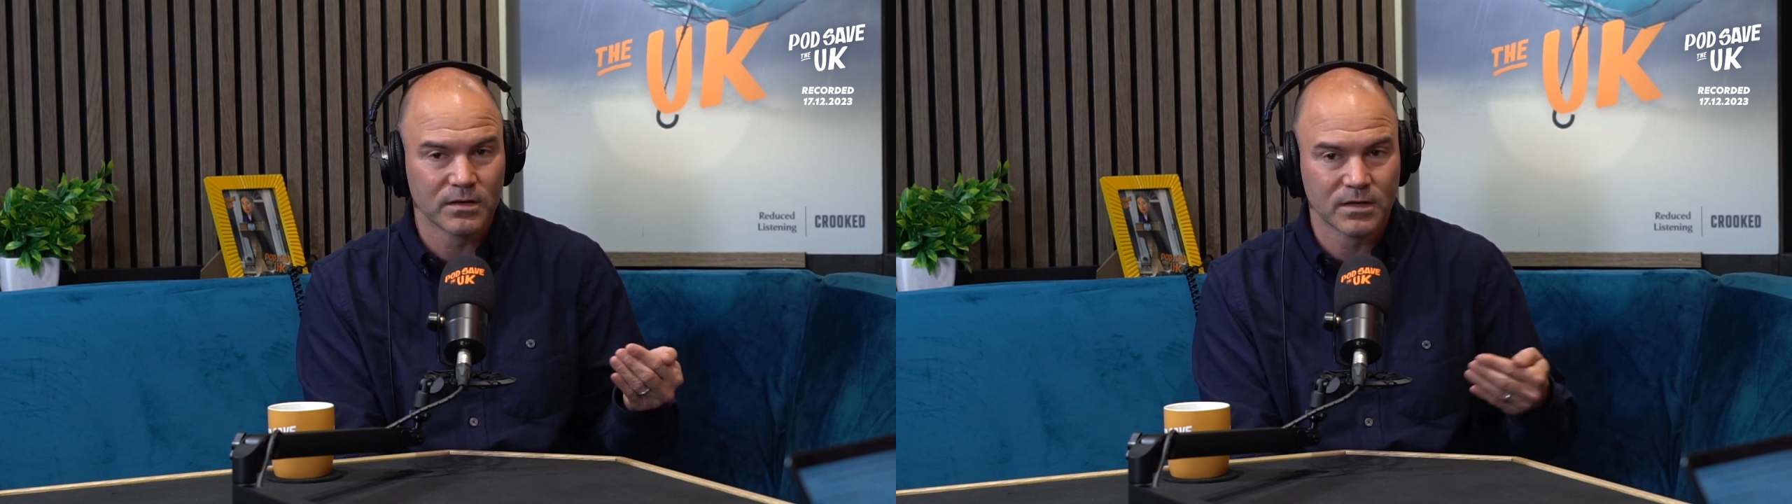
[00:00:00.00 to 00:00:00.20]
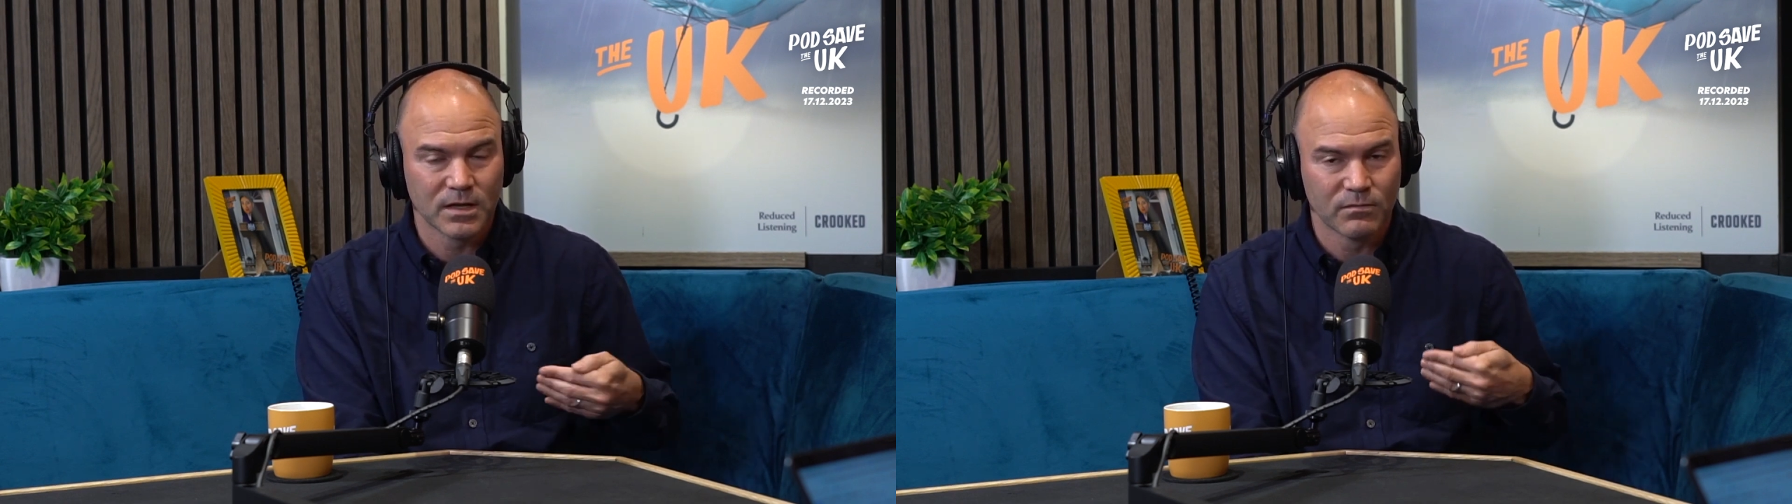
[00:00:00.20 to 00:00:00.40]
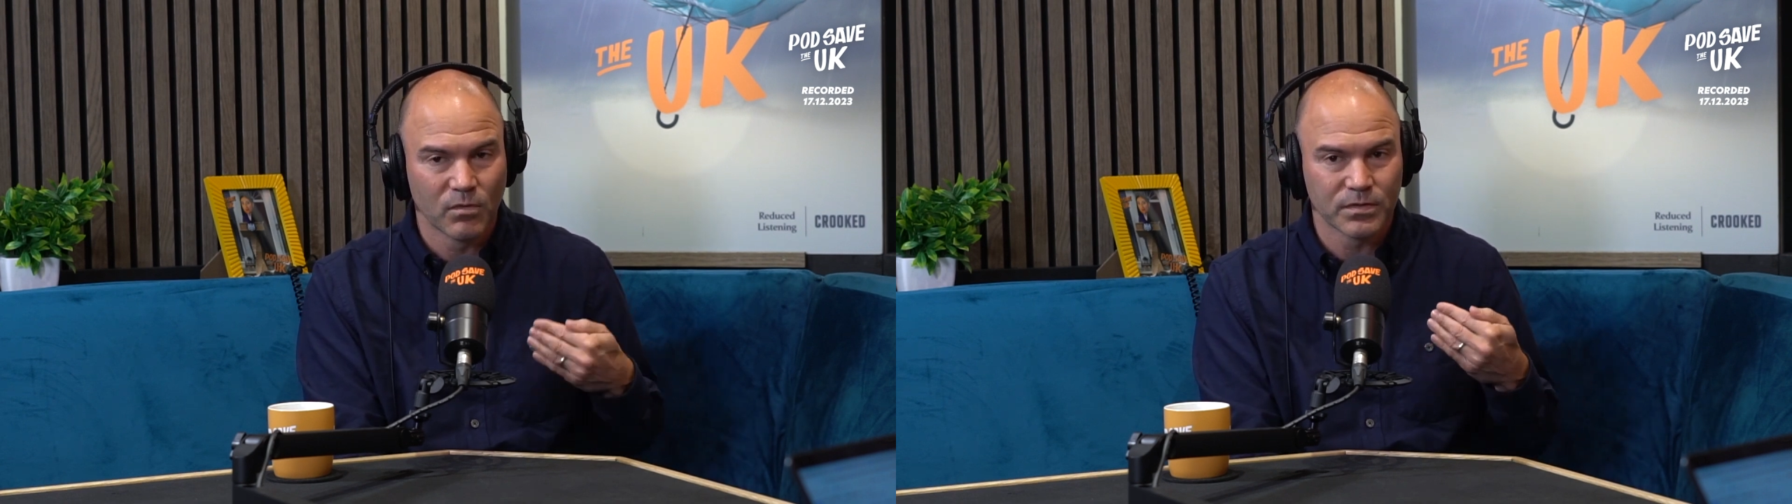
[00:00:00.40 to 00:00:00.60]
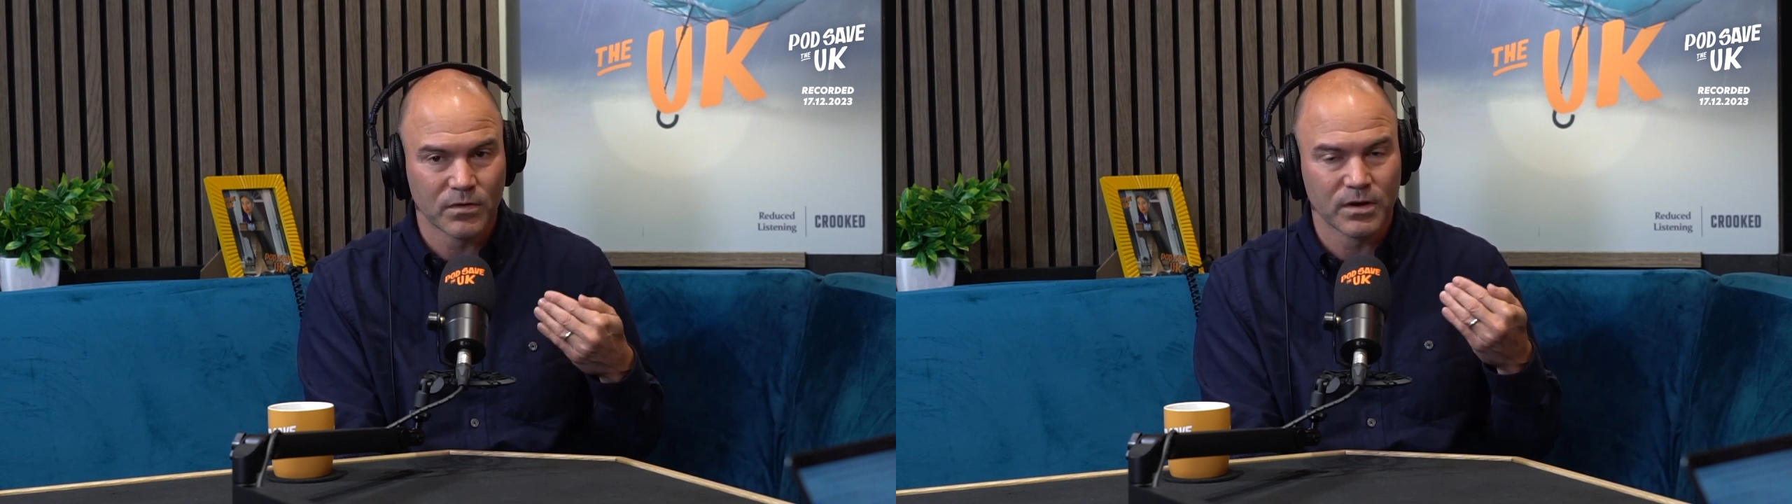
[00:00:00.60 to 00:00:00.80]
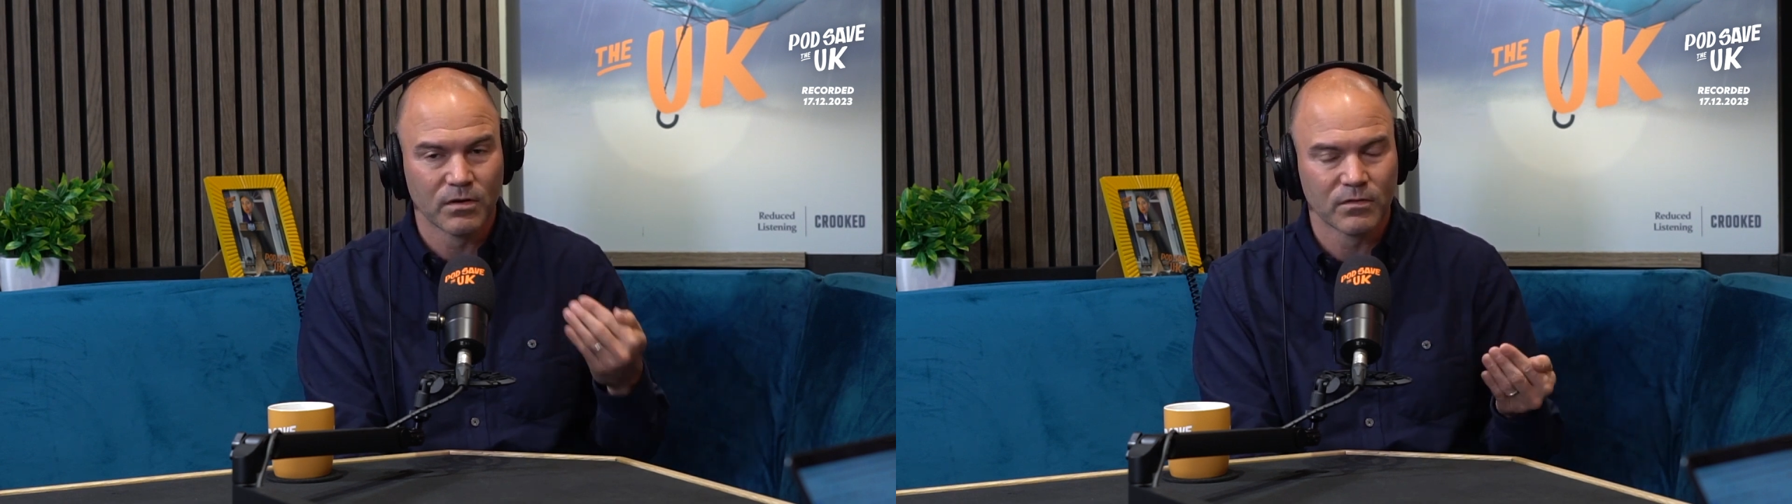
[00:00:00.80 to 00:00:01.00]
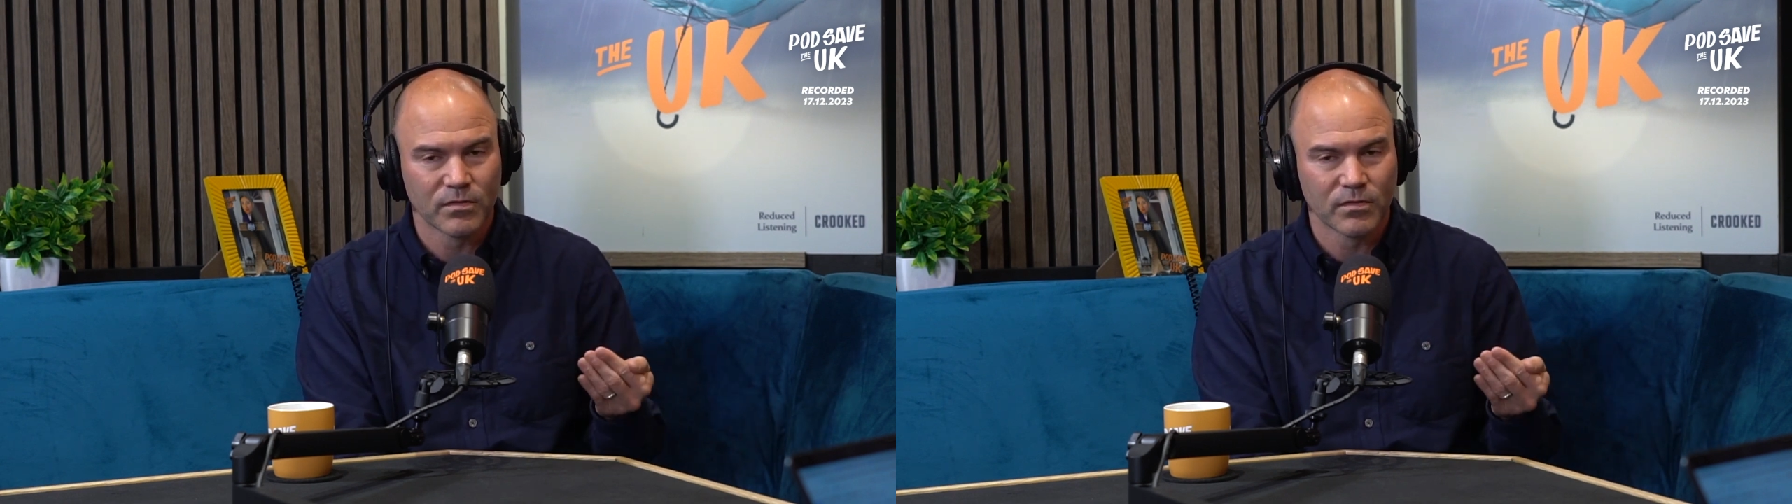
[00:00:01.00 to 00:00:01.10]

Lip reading: to even what they're hearing